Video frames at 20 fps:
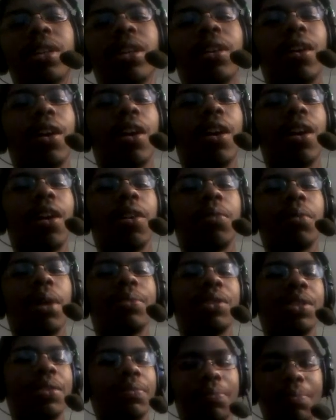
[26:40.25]
I'm
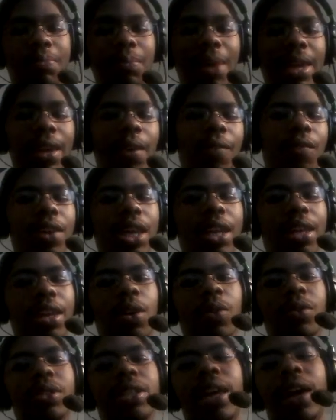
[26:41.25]
just making
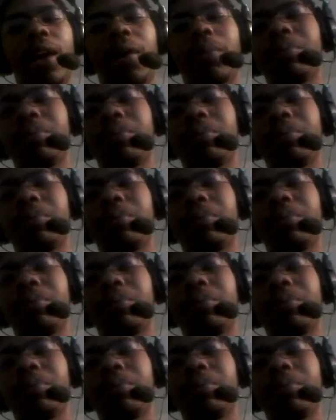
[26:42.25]
videos now.